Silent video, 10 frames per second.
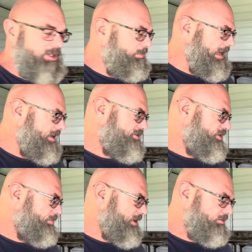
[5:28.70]
bad. So
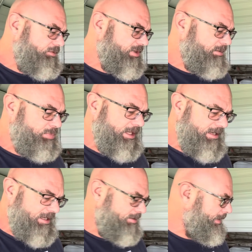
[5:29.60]
apparently we've got a blade
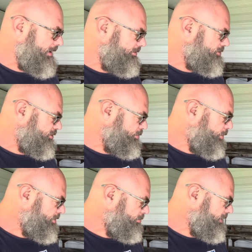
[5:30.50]
out of balance or a
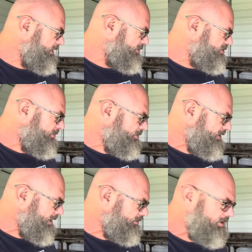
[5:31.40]
broken blade or something
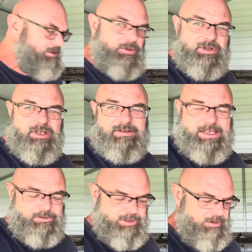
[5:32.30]
down there going on. I
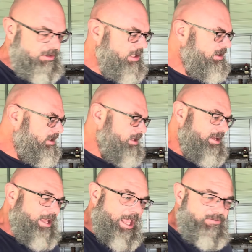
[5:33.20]
don't know.
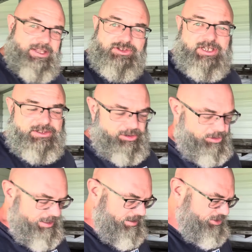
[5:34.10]
Haven't had a chance to
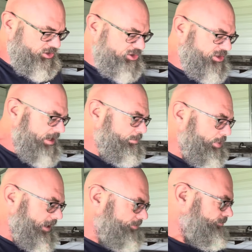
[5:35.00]
look at it just yet.
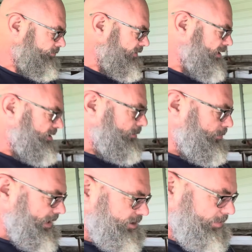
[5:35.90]
But
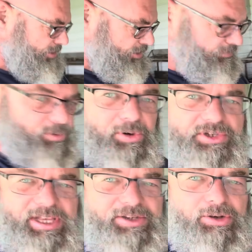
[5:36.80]
back to my dirt
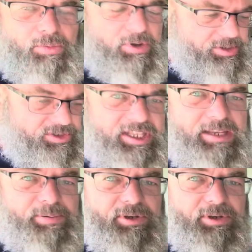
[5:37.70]
floors. I don't want to keep